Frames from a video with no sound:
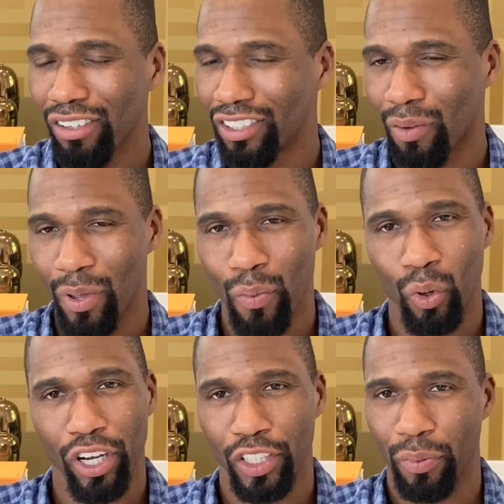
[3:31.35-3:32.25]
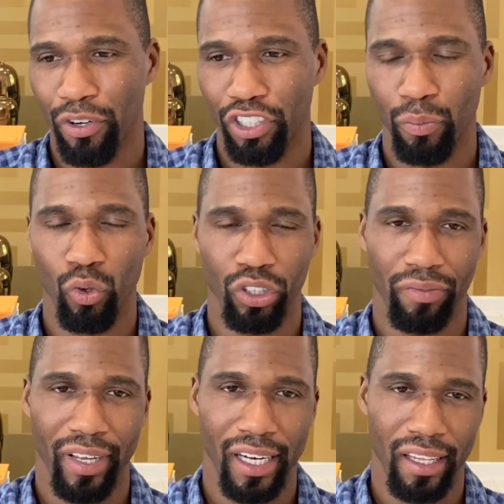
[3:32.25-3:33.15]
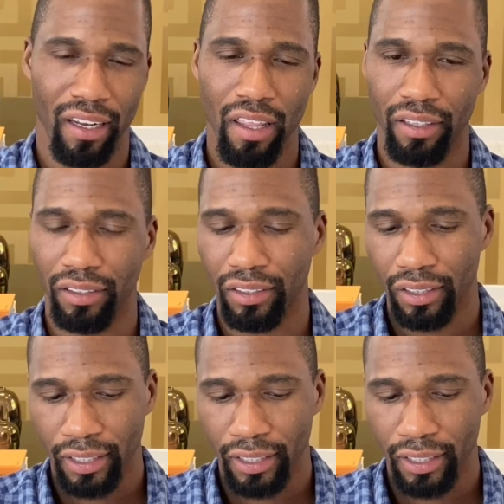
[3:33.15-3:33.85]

some people will experience it more severely than others.